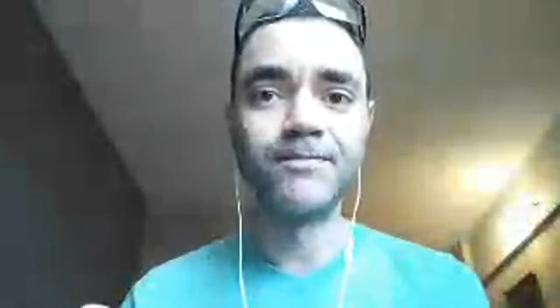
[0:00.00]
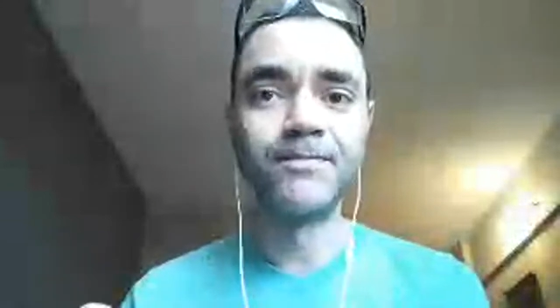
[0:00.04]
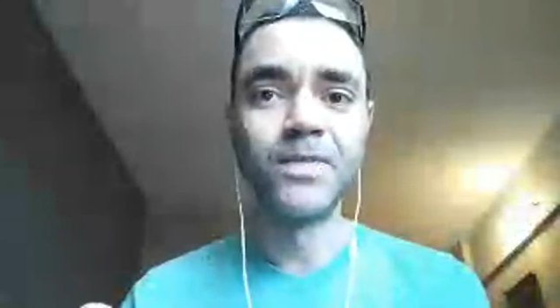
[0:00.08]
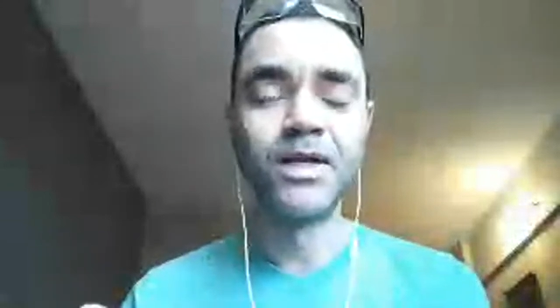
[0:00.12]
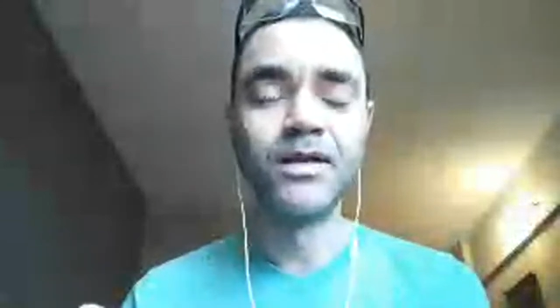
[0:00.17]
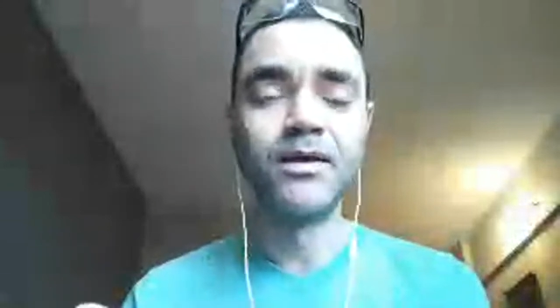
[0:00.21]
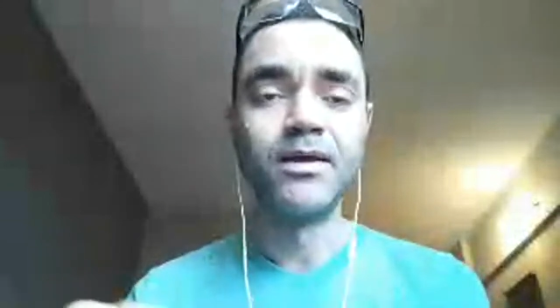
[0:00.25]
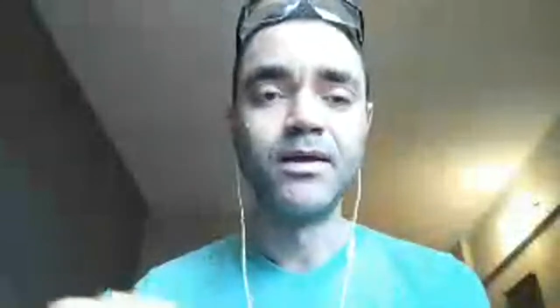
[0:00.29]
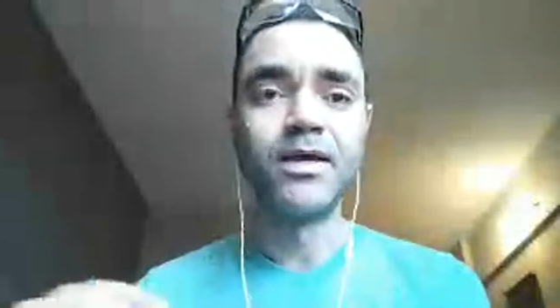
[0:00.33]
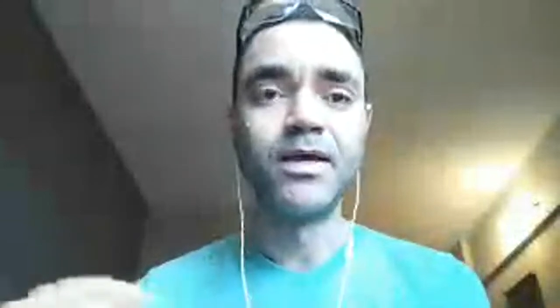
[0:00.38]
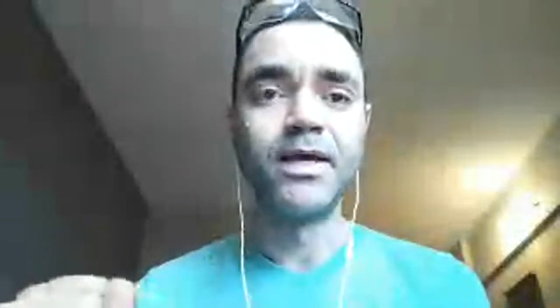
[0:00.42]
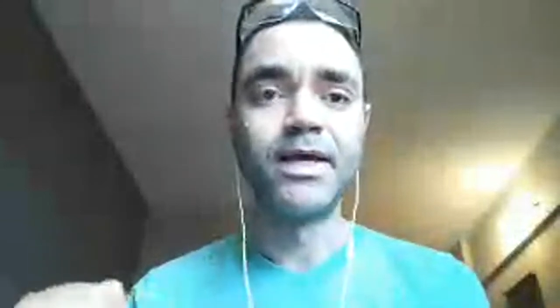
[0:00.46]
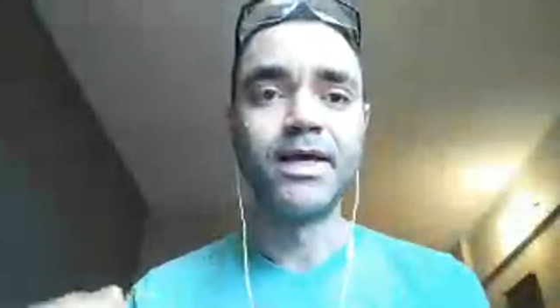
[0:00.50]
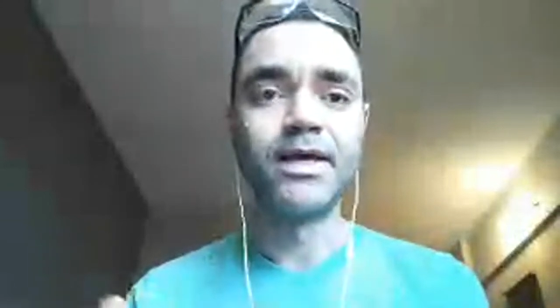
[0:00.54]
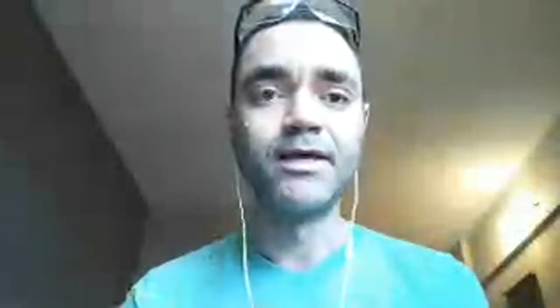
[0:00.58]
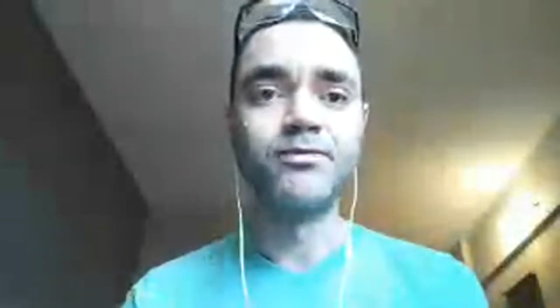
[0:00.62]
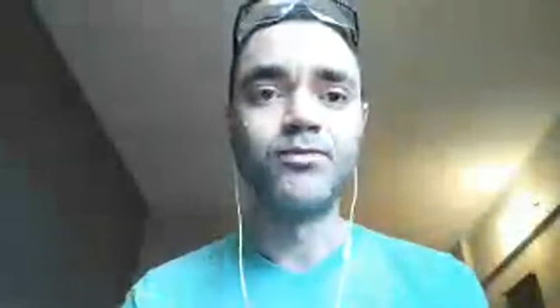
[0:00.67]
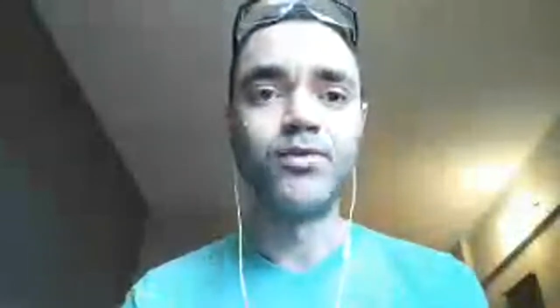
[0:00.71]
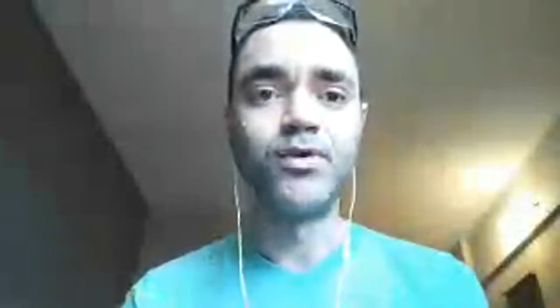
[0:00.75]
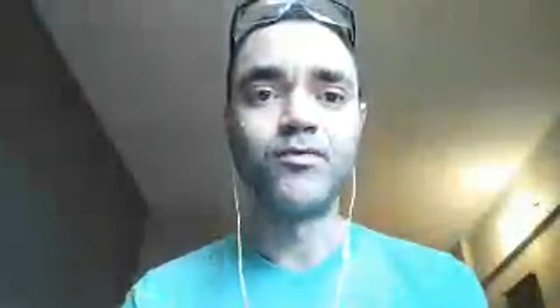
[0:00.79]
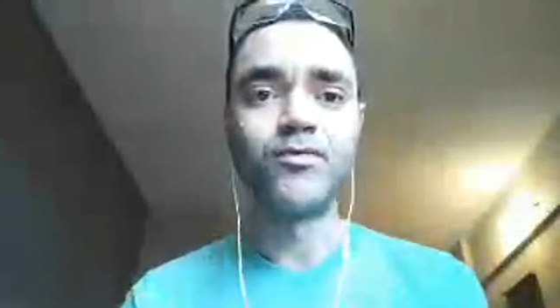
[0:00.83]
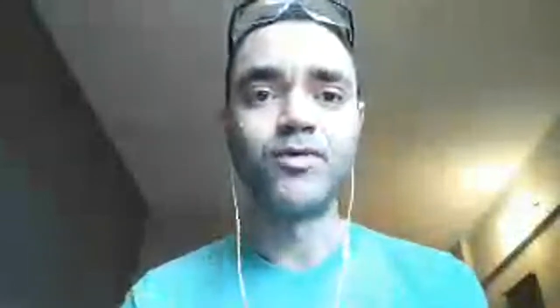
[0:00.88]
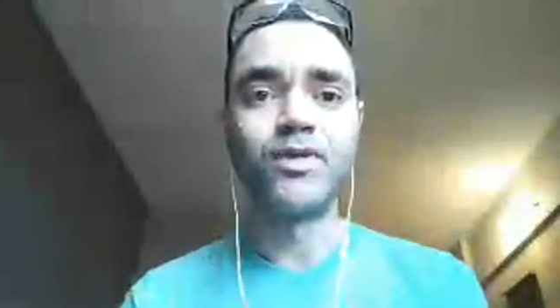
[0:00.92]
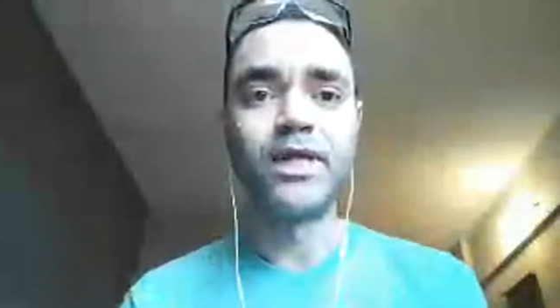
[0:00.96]
and with
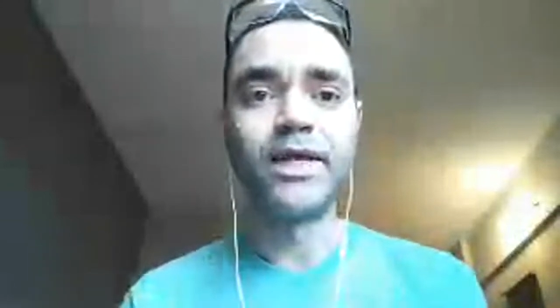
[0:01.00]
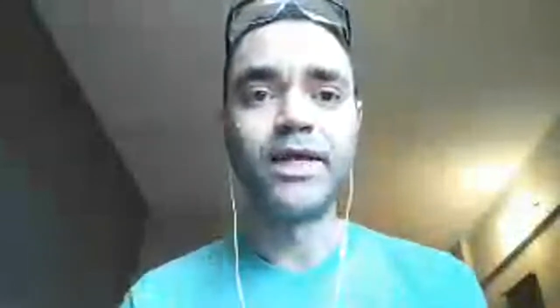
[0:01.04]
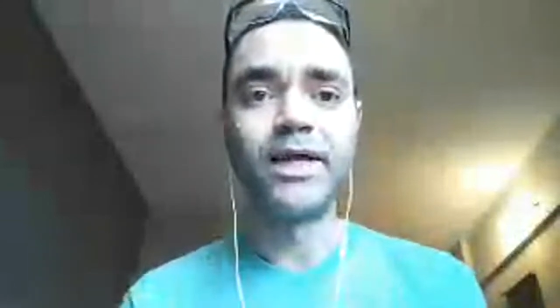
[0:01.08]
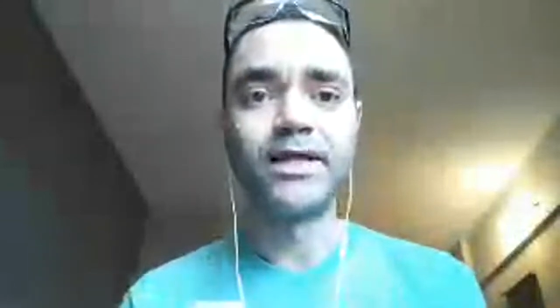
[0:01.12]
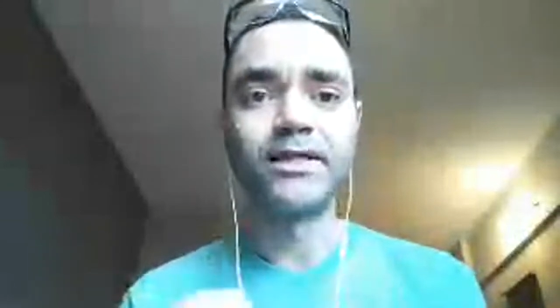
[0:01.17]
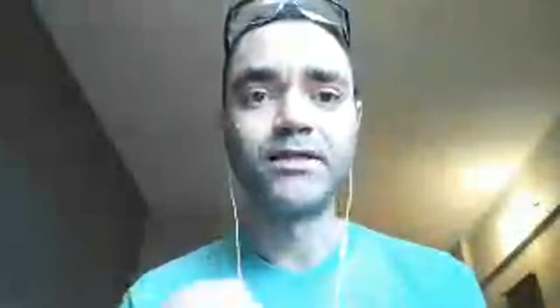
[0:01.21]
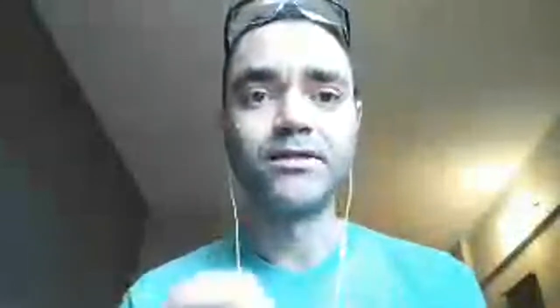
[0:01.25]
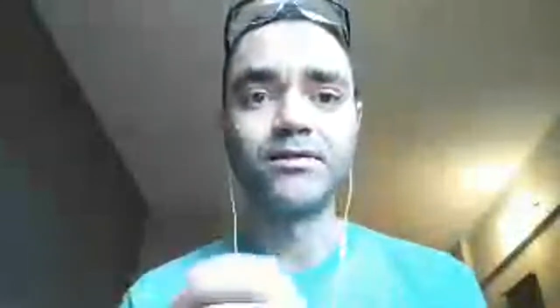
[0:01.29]
that